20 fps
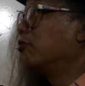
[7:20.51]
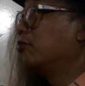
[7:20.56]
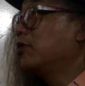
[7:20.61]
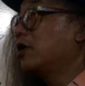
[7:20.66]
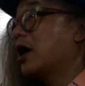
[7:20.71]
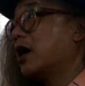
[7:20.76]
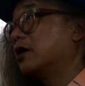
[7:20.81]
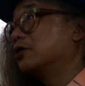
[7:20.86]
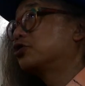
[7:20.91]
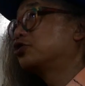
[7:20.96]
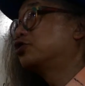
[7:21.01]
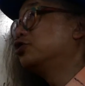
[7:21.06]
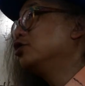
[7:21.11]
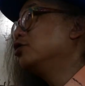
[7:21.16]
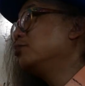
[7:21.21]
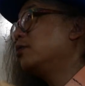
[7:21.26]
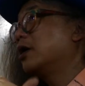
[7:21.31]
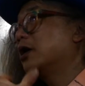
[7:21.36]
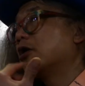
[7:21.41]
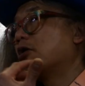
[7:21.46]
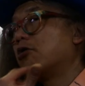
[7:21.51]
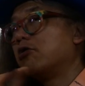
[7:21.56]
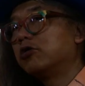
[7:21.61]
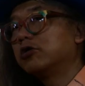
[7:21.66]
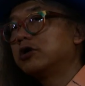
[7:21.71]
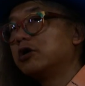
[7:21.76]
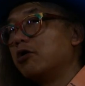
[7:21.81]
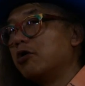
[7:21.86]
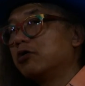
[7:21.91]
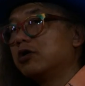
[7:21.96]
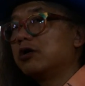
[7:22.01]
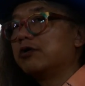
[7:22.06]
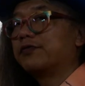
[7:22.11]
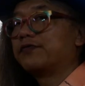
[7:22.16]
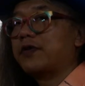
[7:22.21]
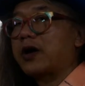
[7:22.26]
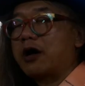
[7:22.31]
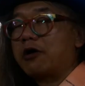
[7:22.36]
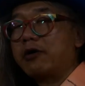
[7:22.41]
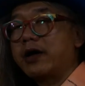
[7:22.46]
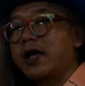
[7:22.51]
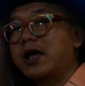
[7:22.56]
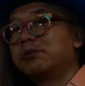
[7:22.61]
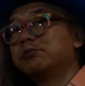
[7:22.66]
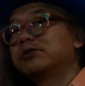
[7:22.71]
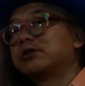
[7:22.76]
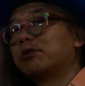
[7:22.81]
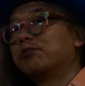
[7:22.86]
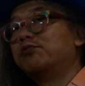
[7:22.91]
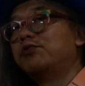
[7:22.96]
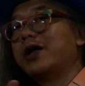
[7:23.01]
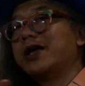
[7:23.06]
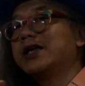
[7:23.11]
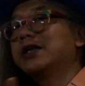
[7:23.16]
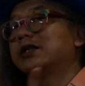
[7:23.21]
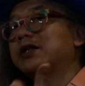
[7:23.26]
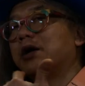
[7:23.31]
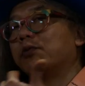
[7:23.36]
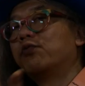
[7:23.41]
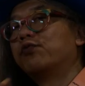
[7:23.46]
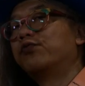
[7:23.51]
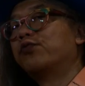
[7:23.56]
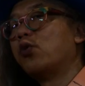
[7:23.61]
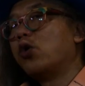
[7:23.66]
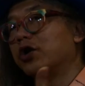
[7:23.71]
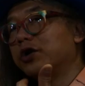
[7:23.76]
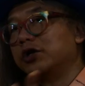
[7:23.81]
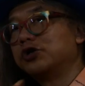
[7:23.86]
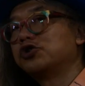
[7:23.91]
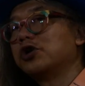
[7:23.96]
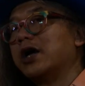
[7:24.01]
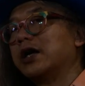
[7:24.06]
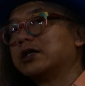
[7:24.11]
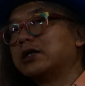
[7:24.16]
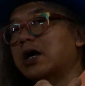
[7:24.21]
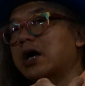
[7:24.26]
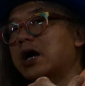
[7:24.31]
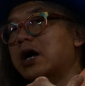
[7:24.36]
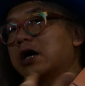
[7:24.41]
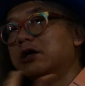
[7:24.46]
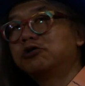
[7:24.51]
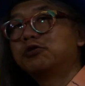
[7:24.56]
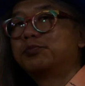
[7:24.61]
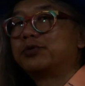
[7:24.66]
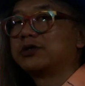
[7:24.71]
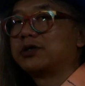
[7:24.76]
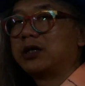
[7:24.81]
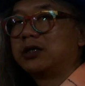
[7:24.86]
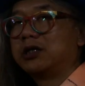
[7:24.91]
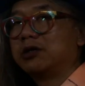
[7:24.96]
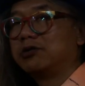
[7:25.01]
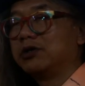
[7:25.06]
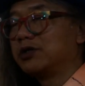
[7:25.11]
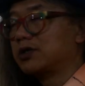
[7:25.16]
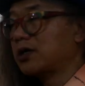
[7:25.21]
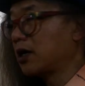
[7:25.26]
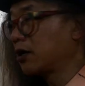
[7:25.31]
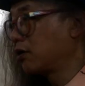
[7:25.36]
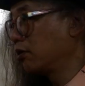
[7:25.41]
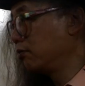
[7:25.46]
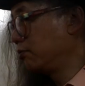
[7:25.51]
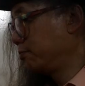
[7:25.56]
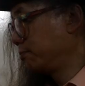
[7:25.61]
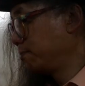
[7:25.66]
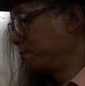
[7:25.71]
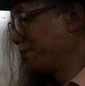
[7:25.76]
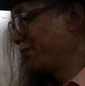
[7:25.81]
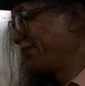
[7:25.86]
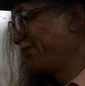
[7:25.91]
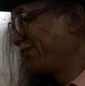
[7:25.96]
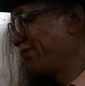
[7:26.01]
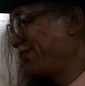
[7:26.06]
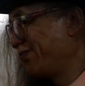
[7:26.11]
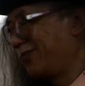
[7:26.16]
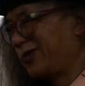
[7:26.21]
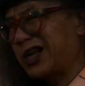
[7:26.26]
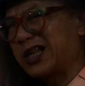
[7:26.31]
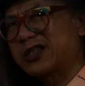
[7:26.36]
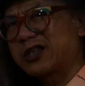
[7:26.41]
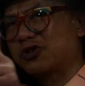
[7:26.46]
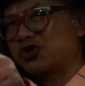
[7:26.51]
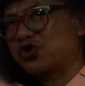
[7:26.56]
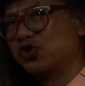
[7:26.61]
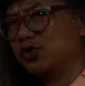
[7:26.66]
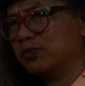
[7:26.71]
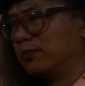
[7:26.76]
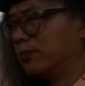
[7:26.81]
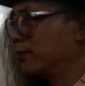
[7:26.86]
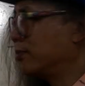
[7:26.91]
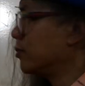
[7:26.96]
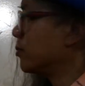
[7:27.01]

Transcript: we are assuming all the audiophile amps up rated their wattage at 100% duty cycle. Let's assume.